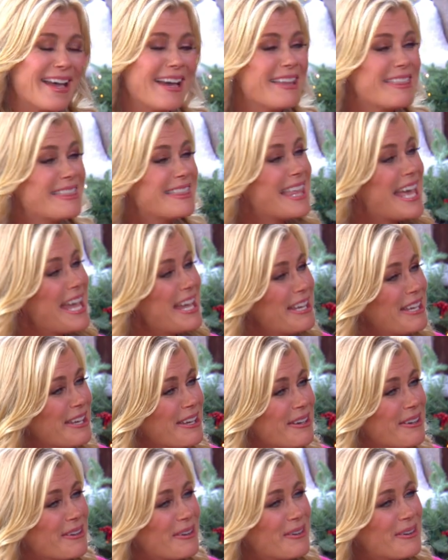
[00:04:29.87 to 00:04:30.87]
cute. You're so
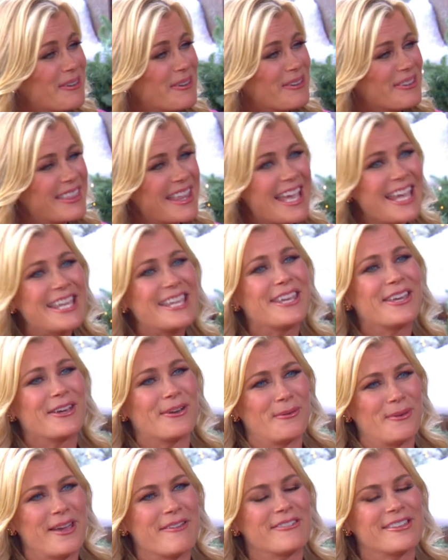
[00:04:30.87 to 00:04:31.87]
good oh, together. I You're
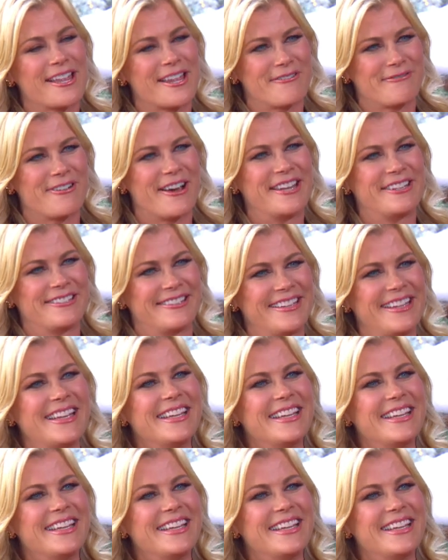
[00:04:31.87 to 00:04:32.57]
so good. I know you guys worked together